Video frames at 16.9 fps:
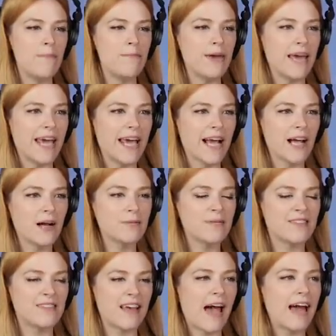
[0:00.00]
being
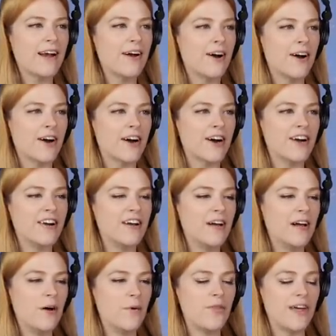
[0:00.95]
upset and hurt
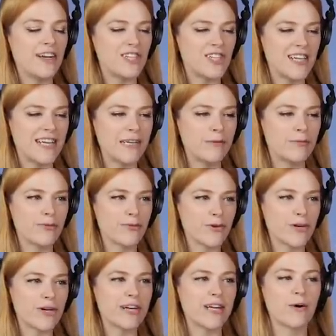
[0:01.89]
that she keeps
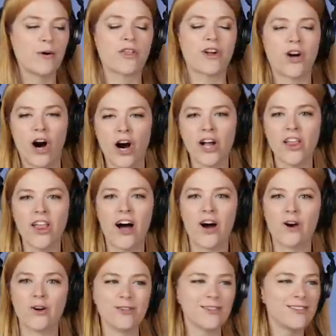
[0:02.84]
flirting with
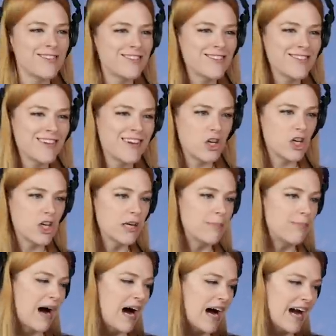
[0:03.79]
Carlos.
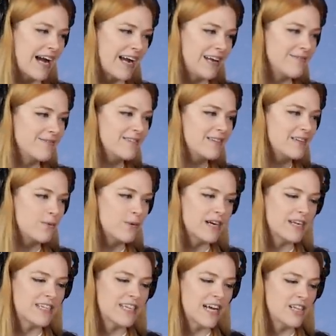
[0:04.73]
Goodbye. We're
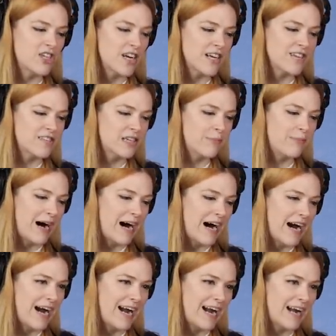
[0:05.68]
gonna tell Jace
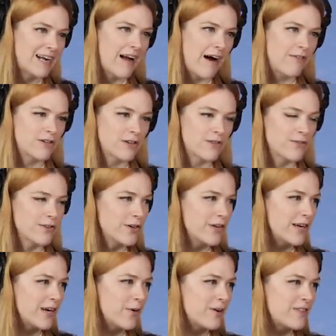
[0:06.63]
goodbye after
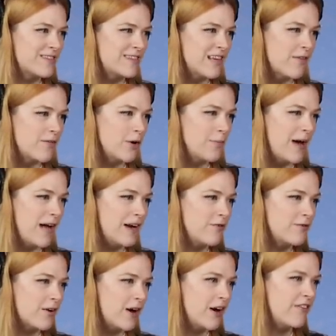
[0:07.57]
flirting with several men
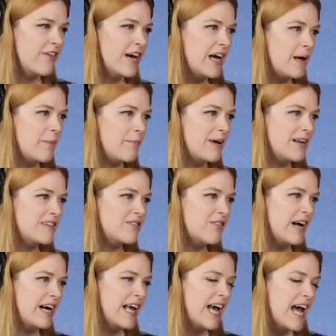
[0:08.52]
in front of him, but it's
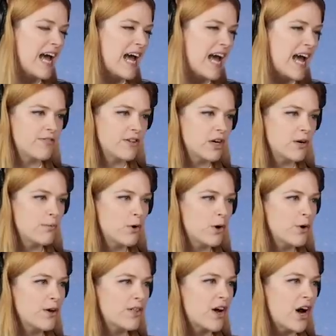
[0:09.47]
fine. Flirt
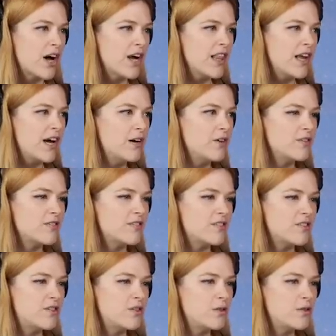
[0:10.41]
more with Carlos.
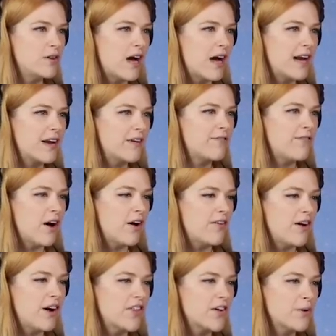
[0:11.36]
Do not
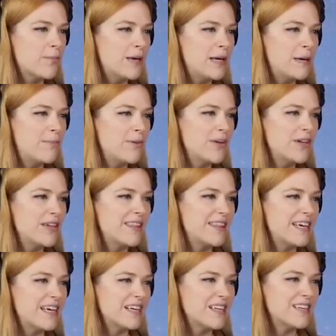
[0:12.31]
involve other people
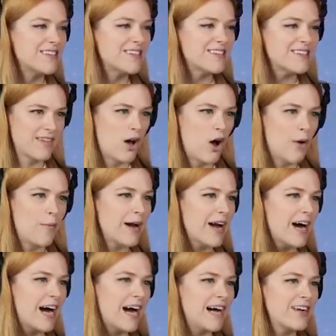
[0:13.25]
in this. Oh my
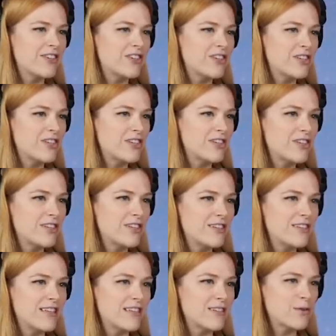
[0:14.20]
gosh,
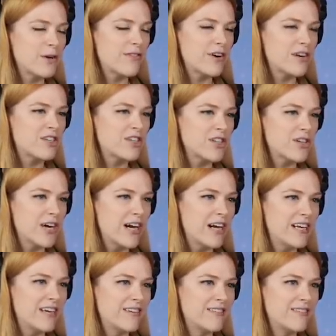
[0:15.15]
that's one of our
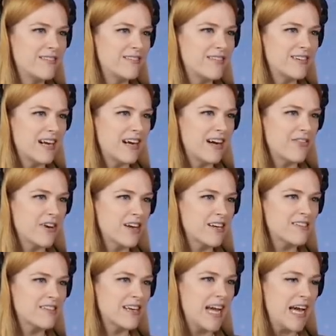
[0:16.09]
children. I forgot
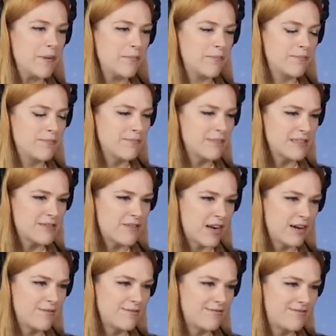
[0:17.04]
his name. That's
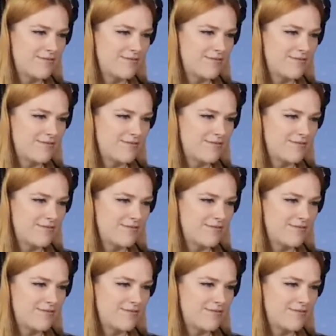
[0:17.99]
fine.